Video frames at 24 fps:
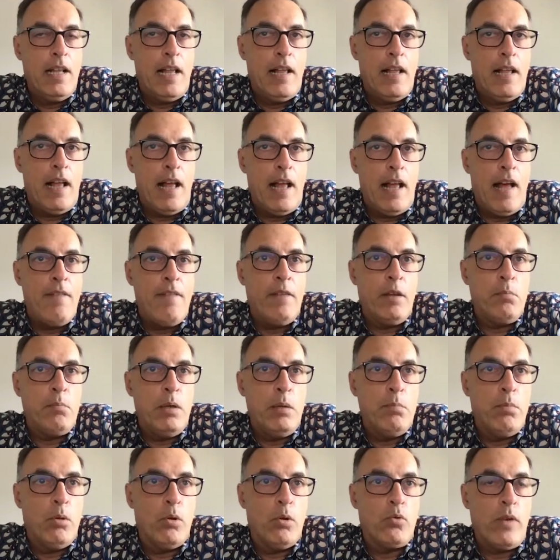having
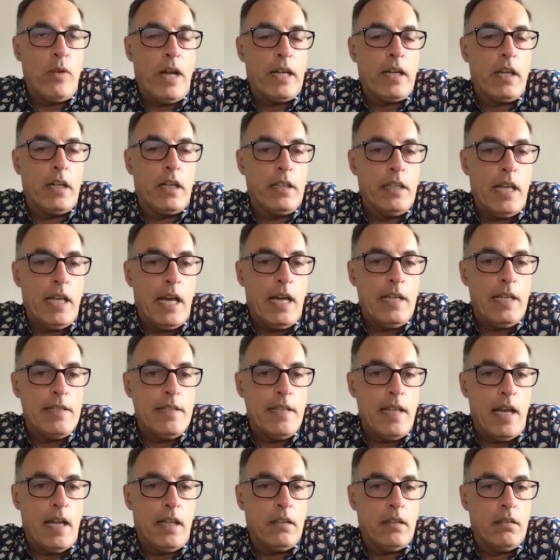people recognize
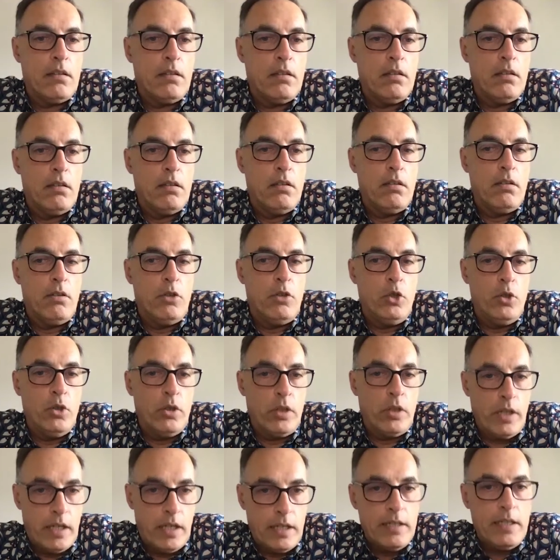that you're
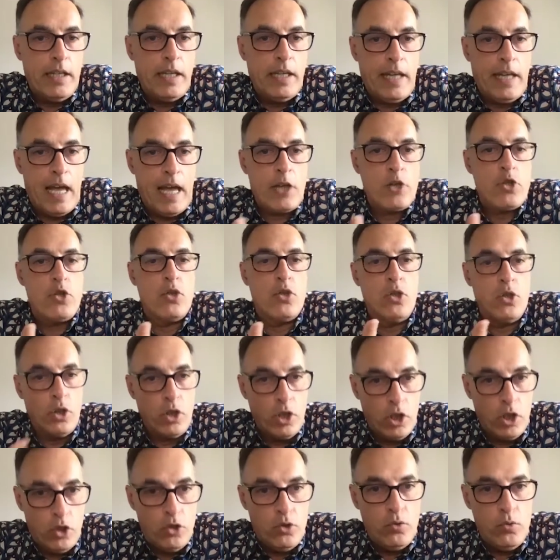going to take action. You're
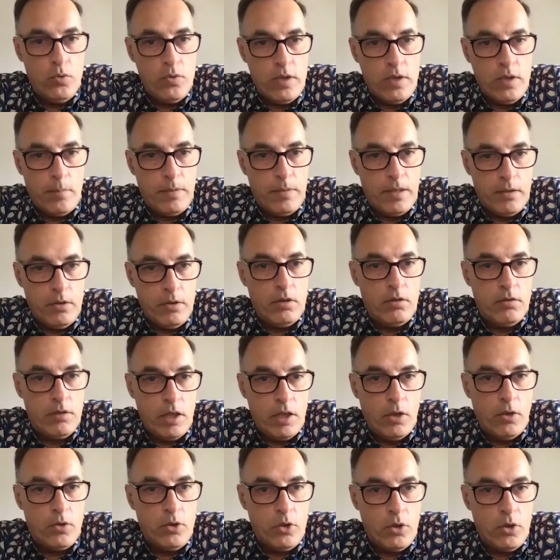going to do something.
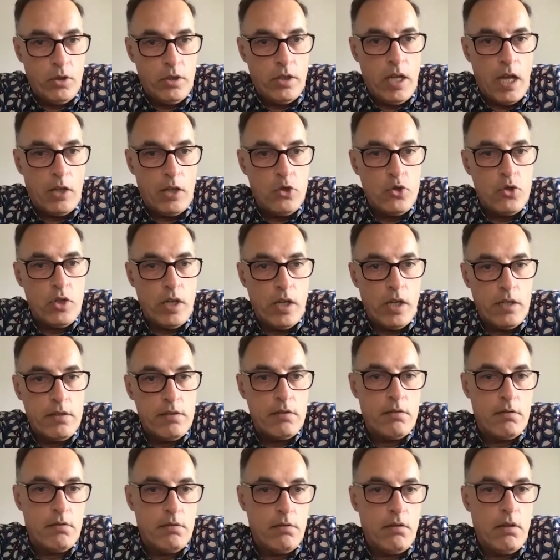You're not
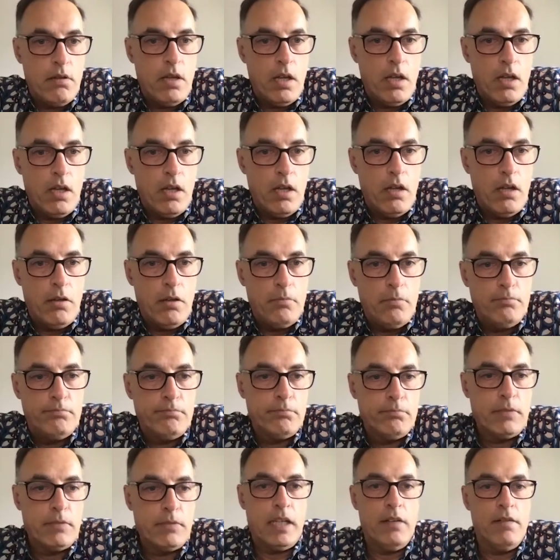just kind
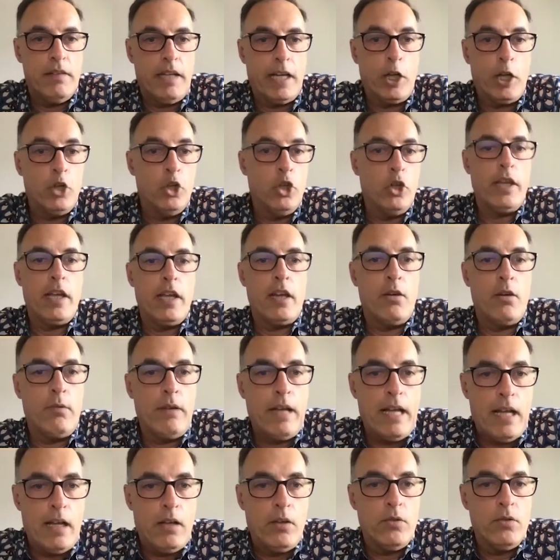of like looking
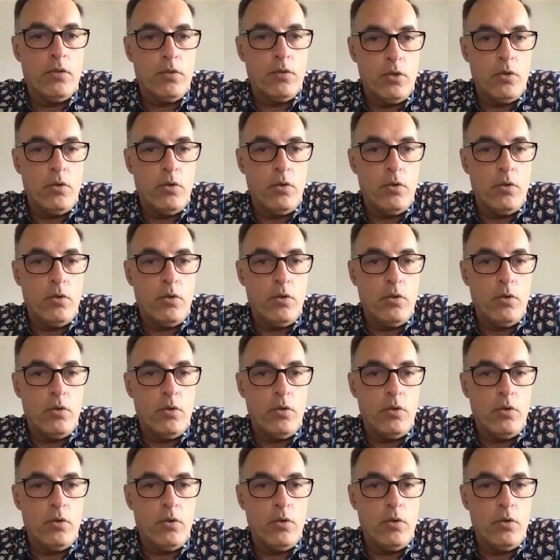around. You're